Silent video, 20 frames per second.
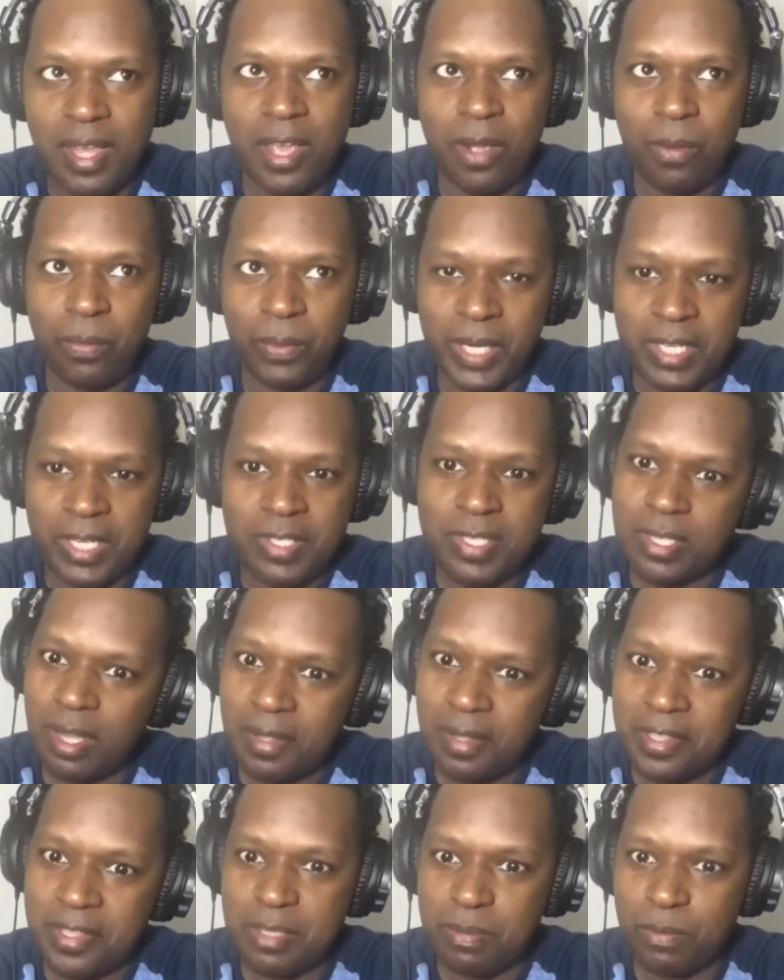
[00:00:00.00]
When I saw
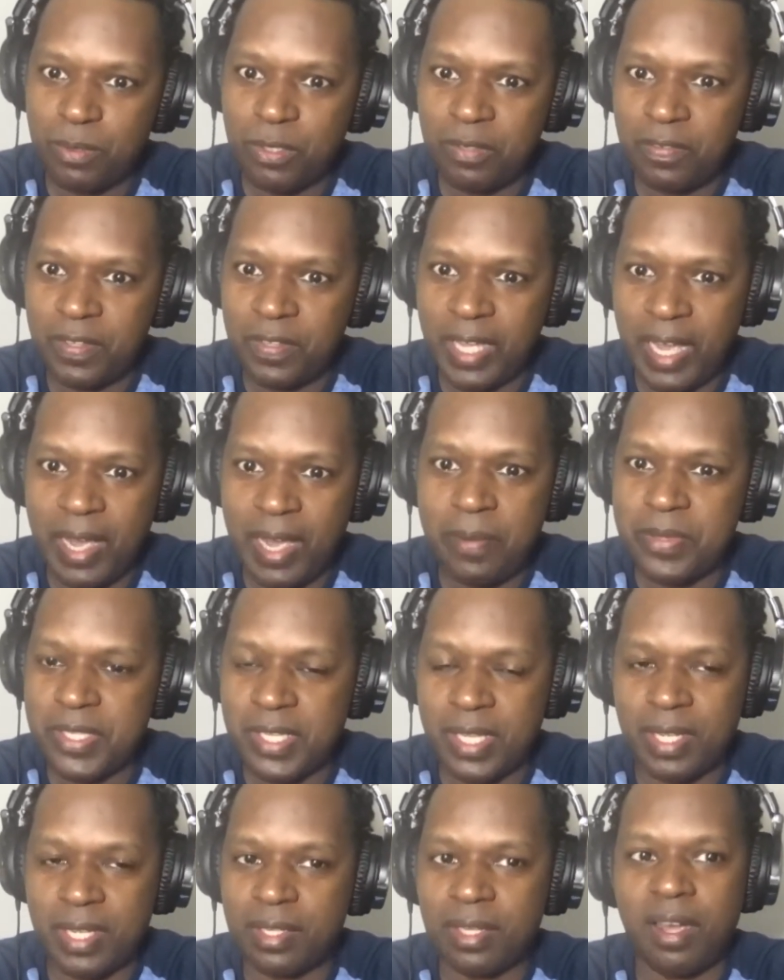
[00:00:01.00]
this movie, I was
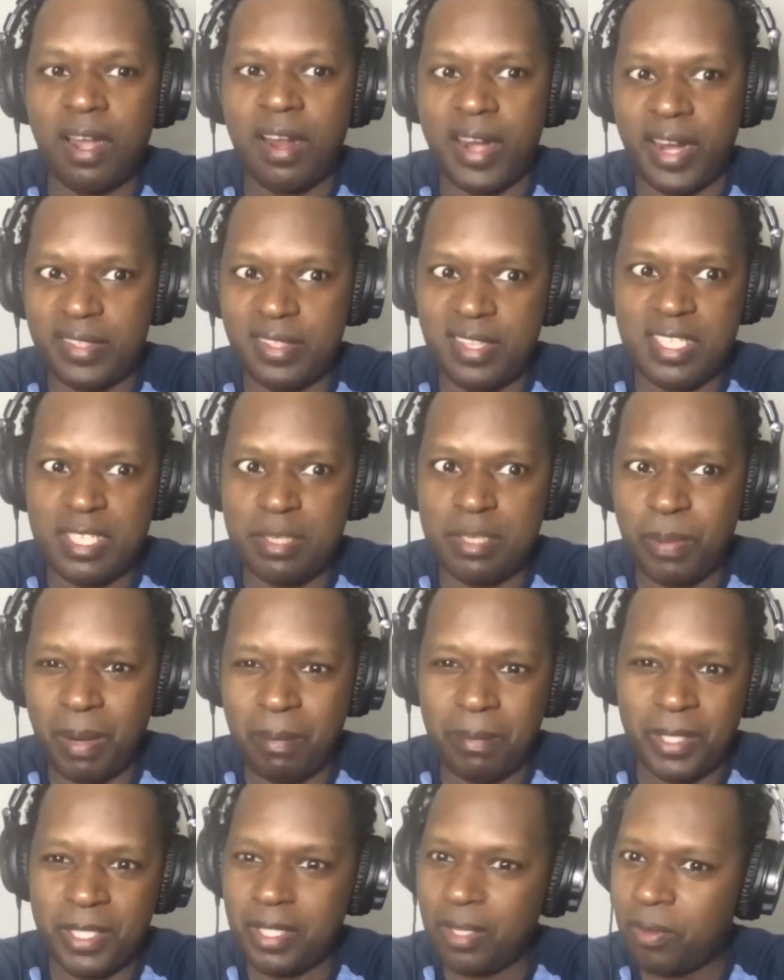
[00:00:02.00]
like, all right, this is
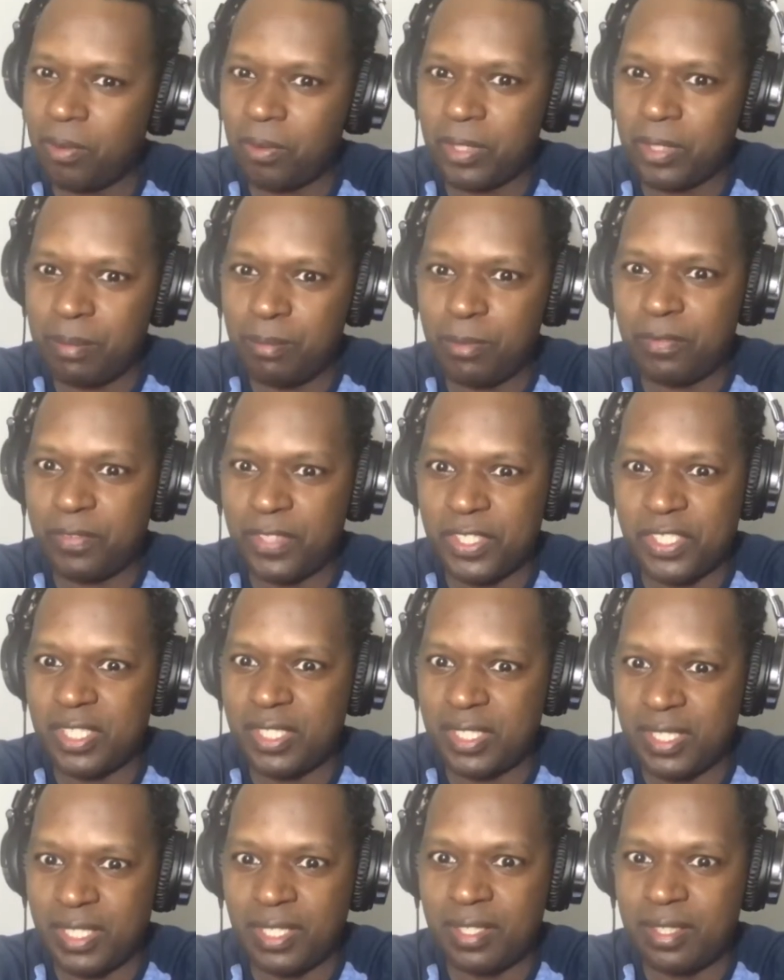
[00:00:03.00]
probably the only movie she
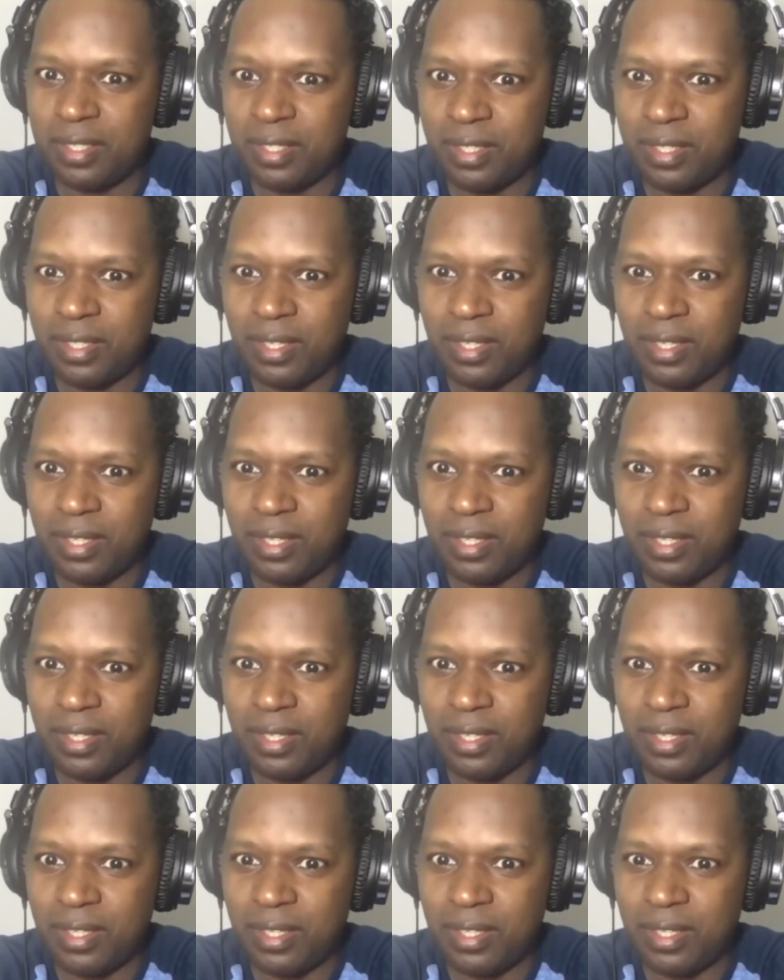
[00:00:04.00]
did.